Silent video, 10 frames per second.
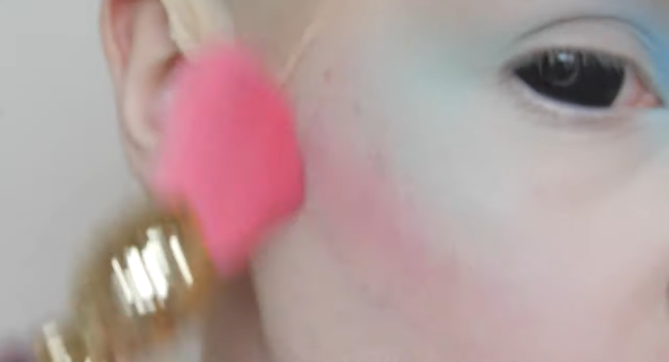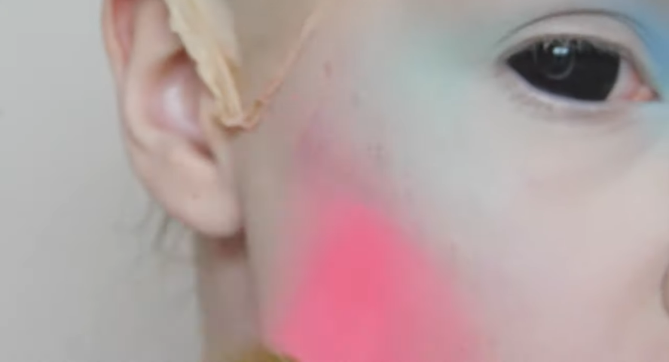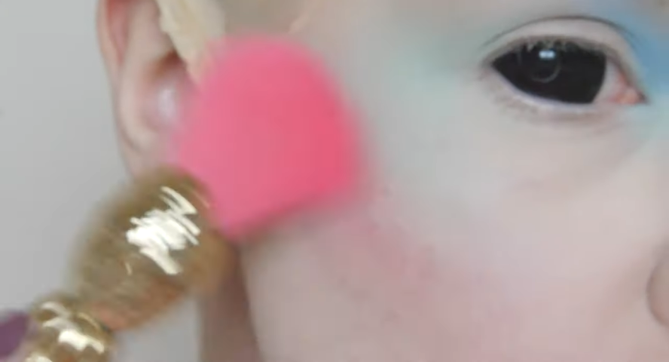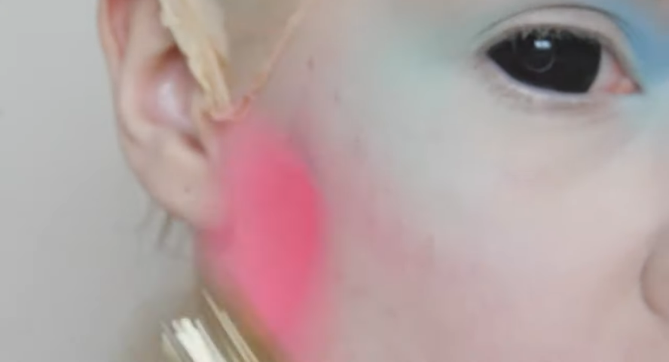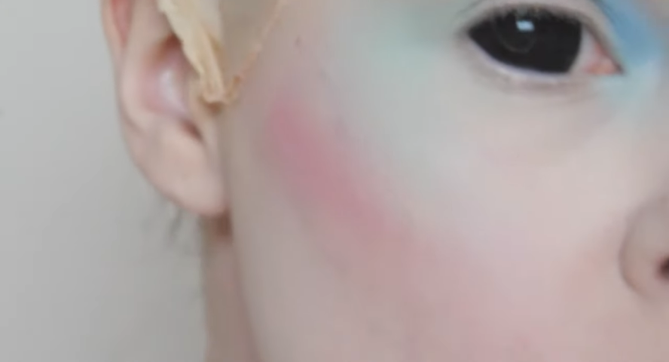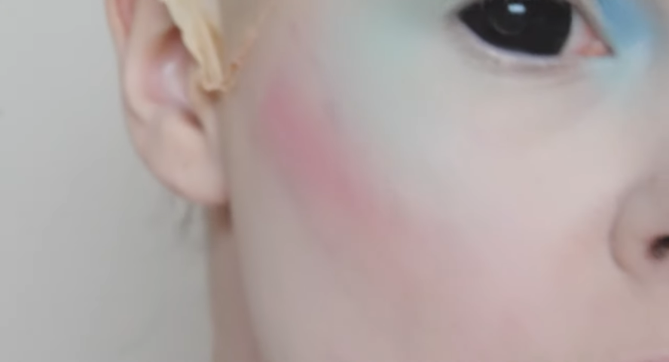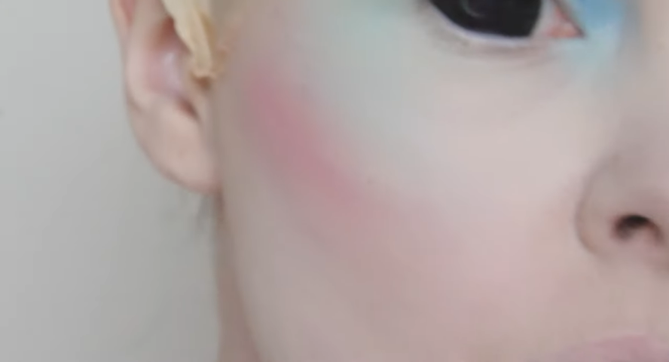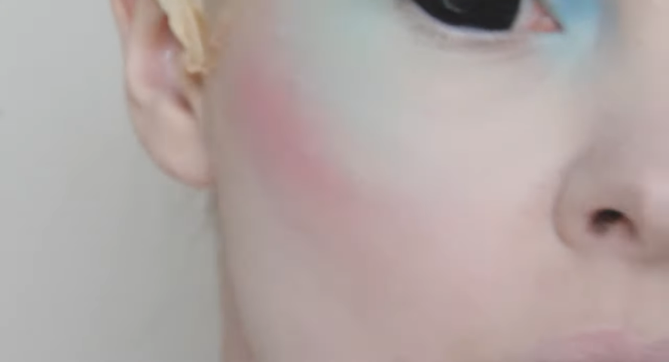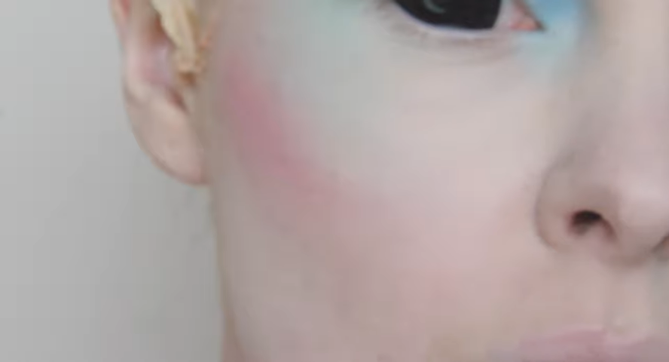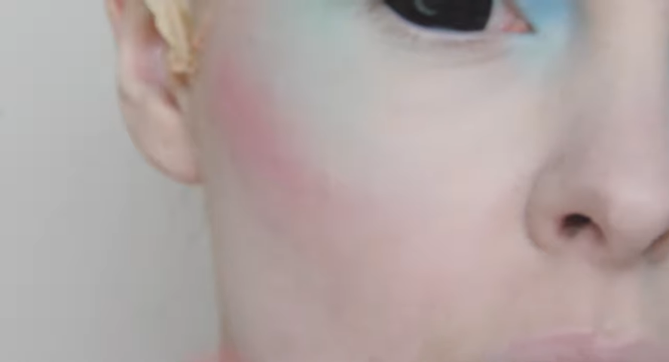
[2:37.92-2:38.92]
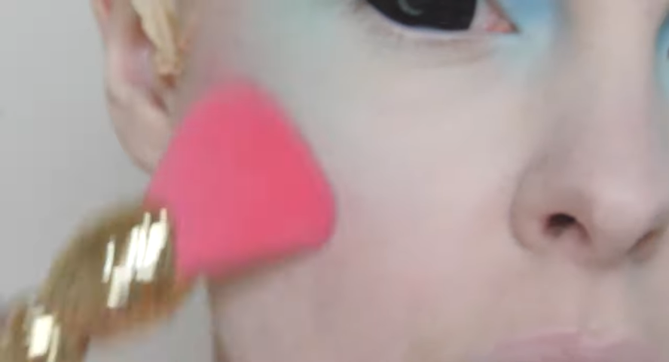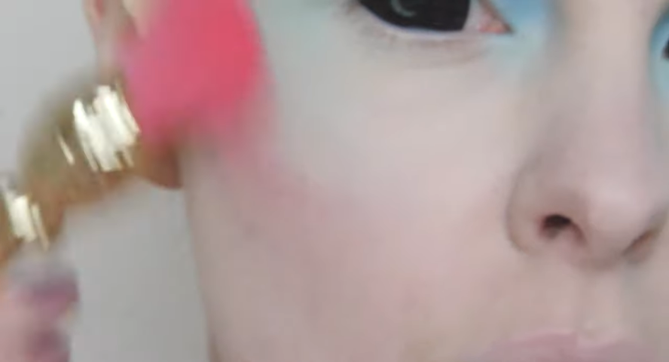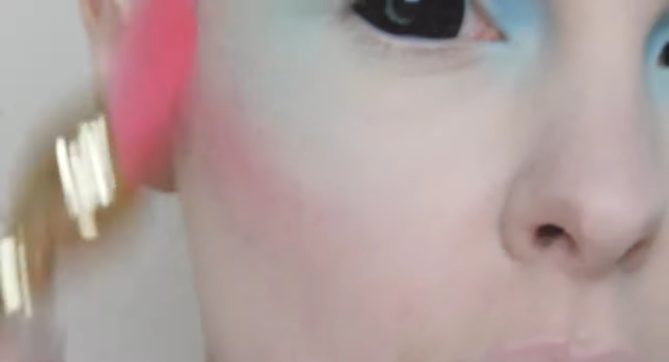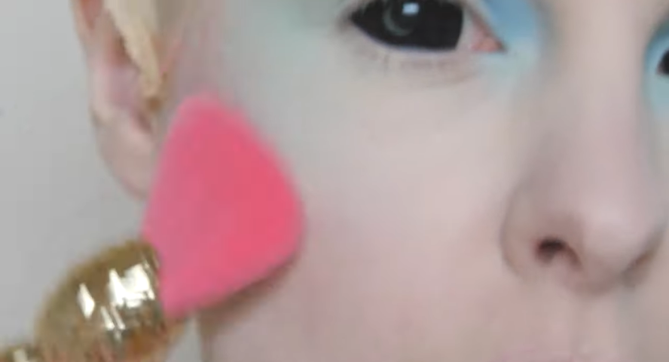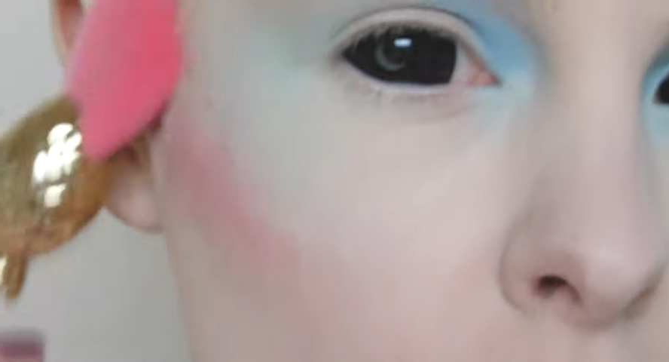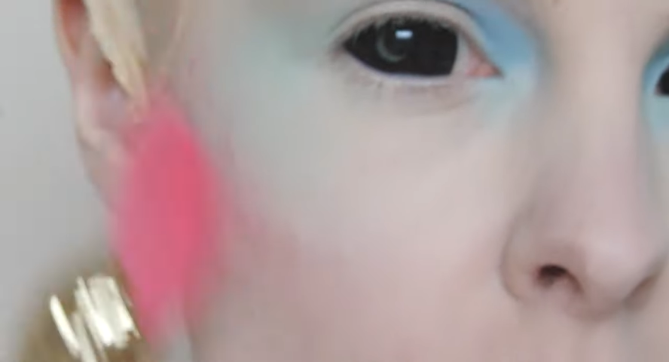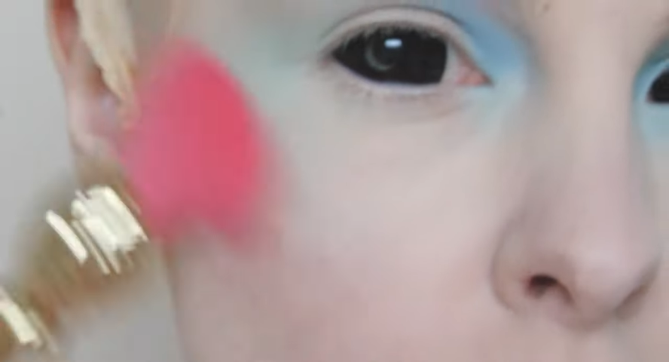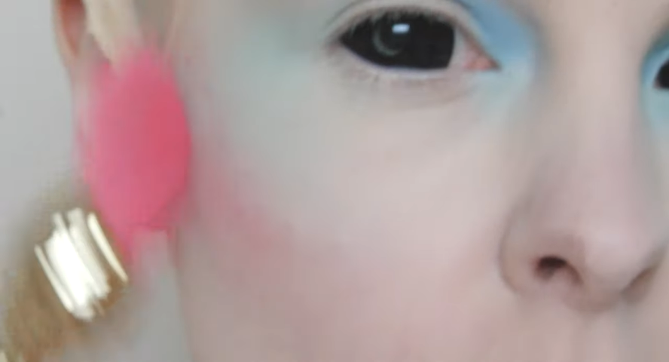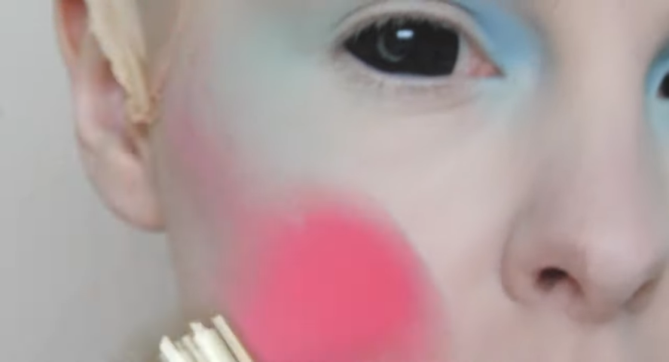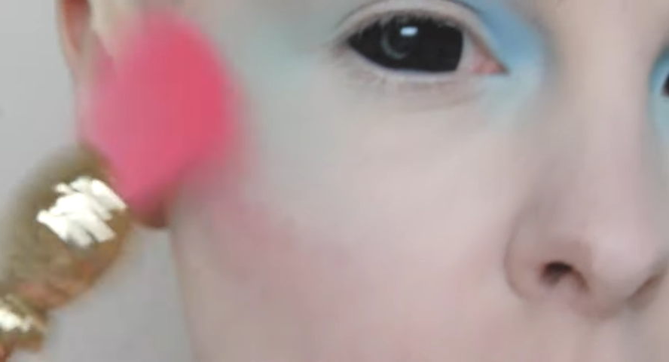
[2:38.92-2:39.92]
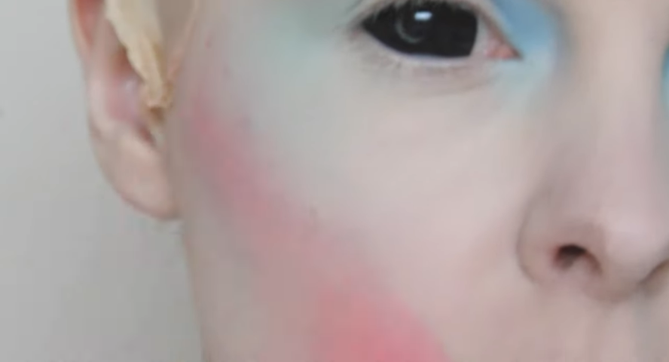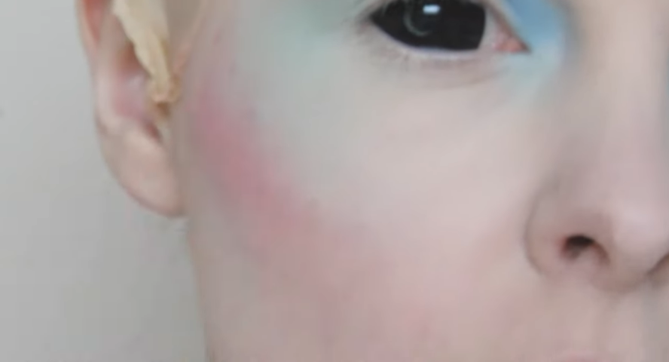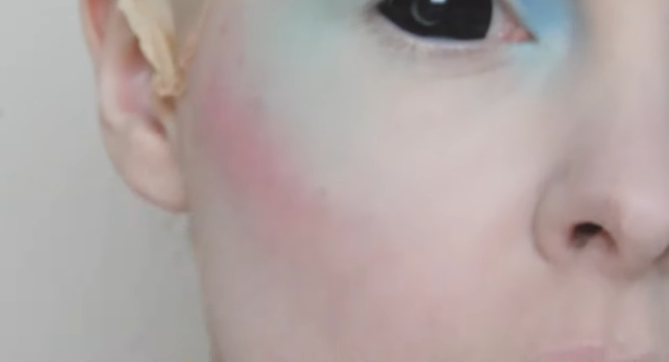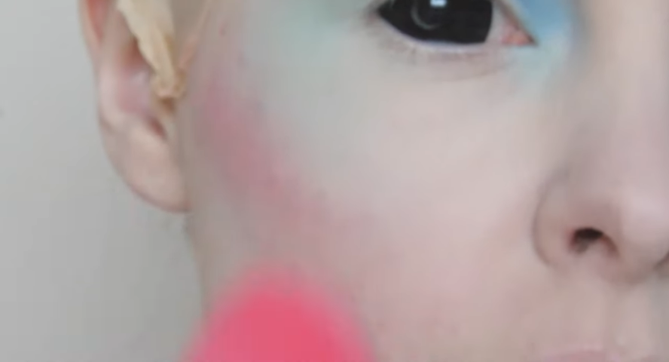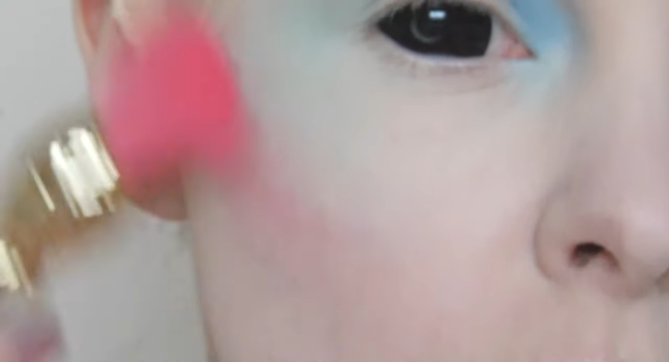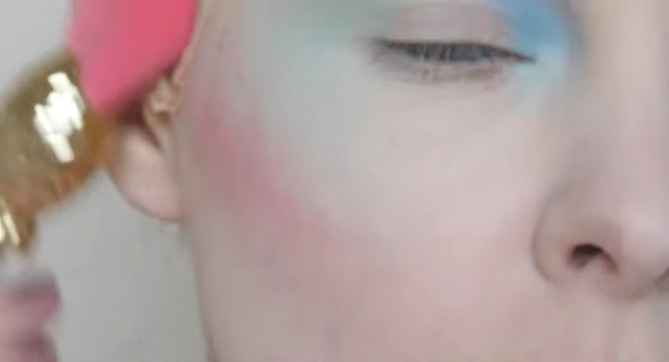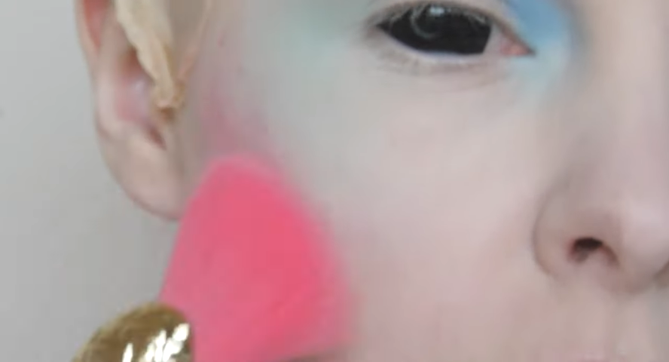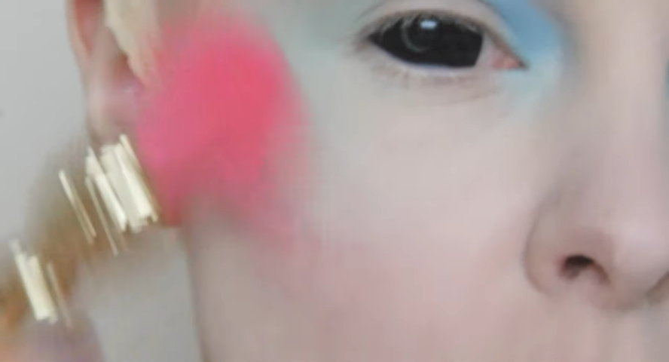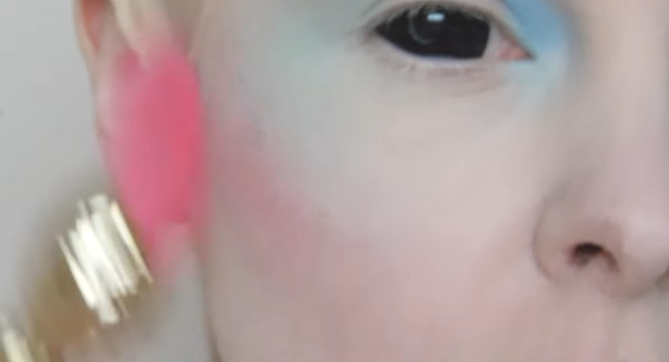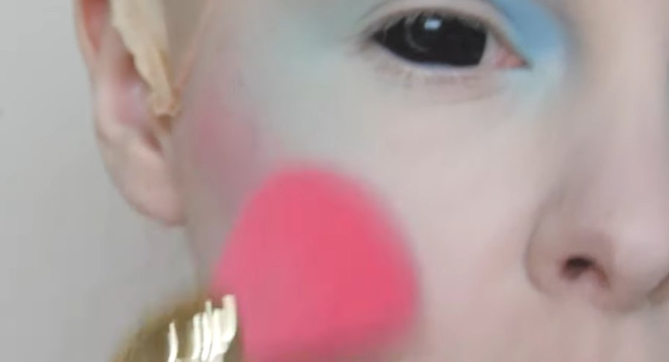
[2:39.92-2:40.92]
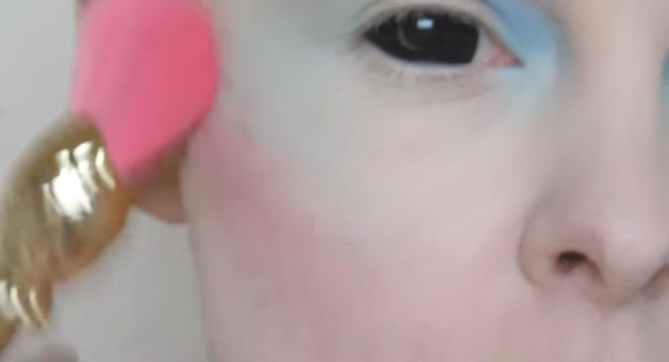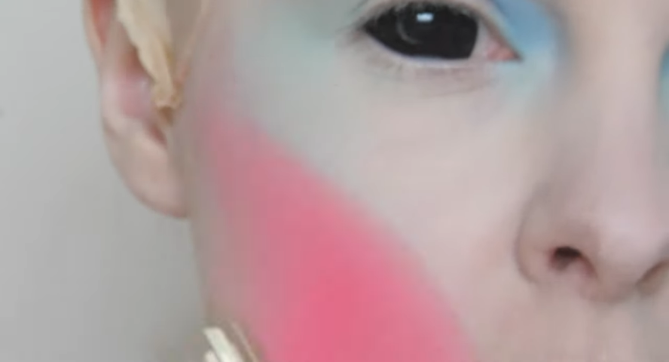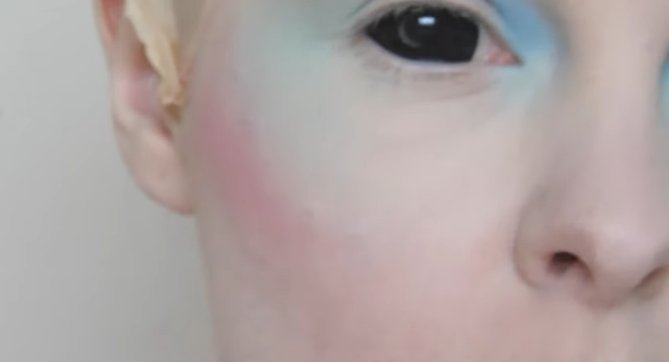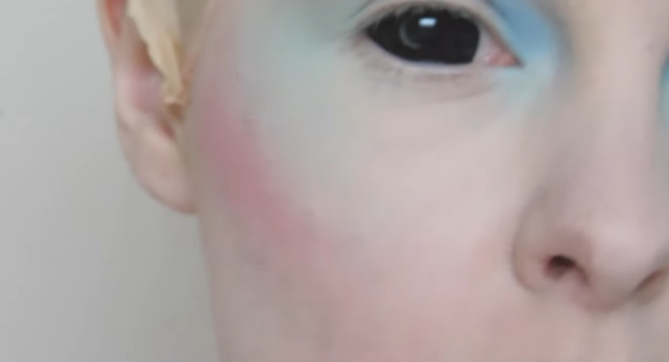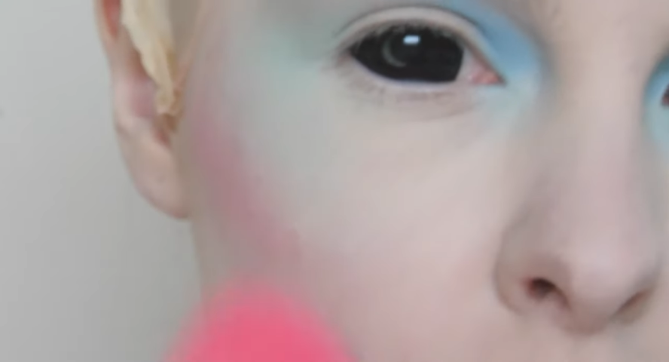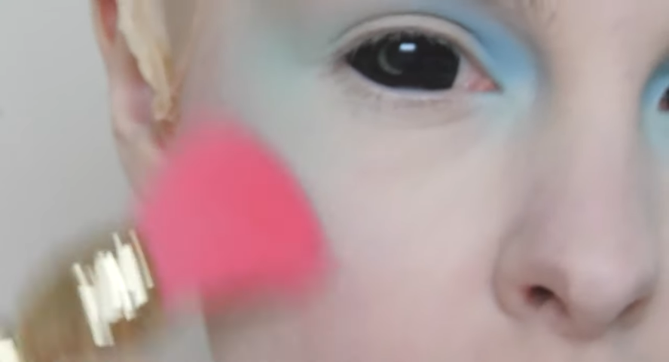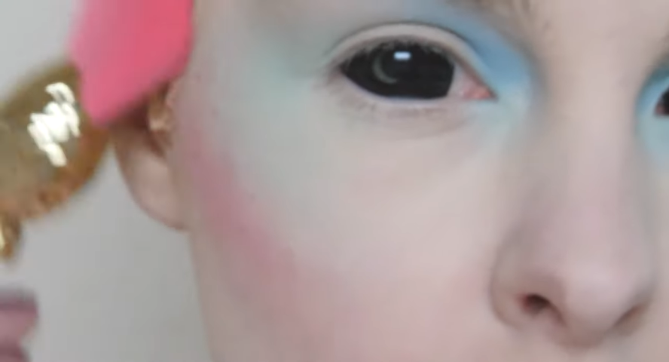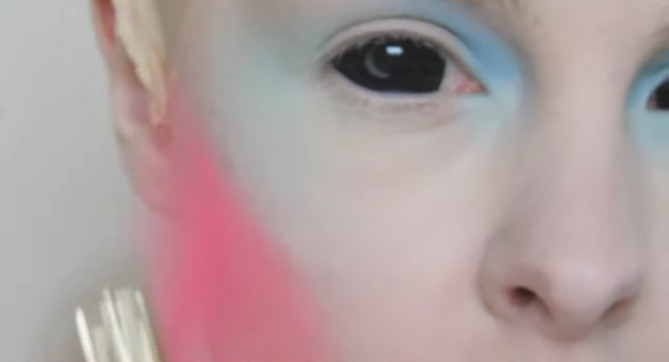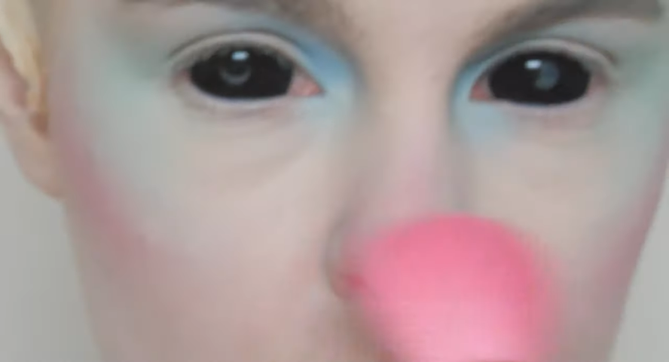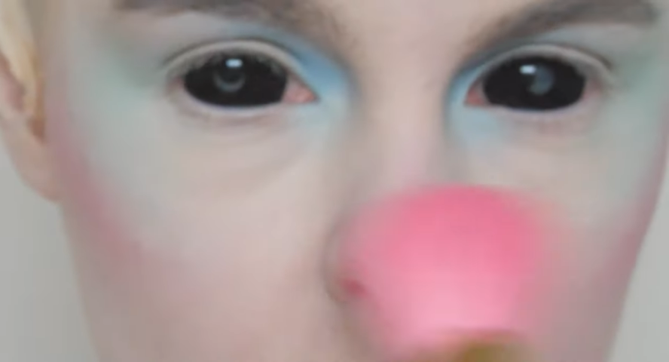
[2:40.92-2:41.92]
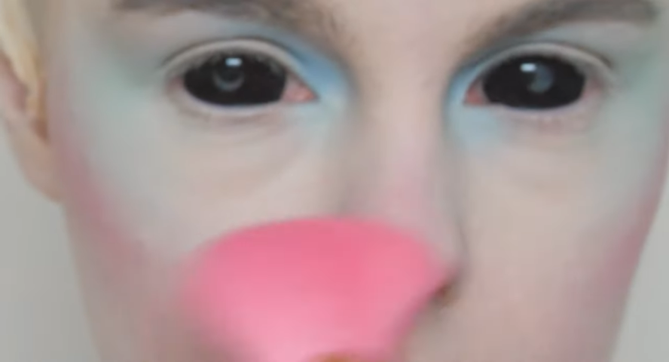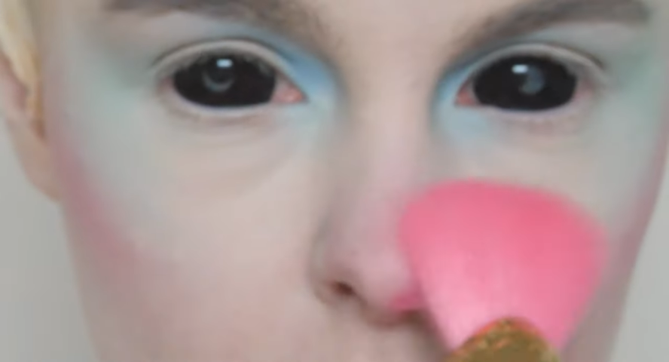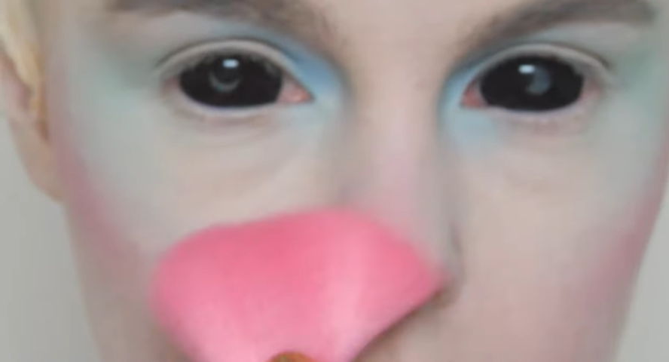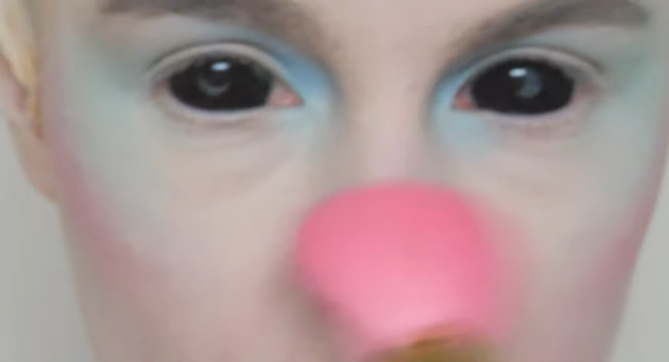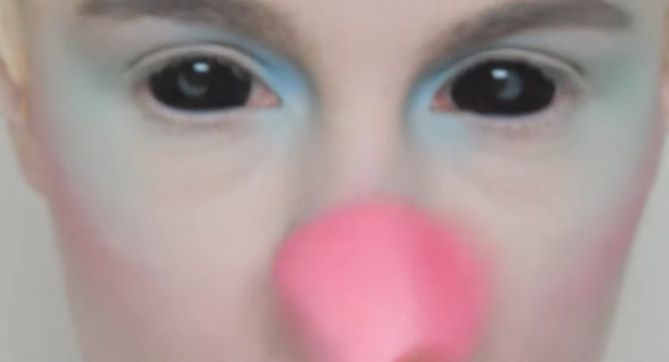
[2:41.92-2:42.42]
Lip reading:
Nobody's mouth can be seen.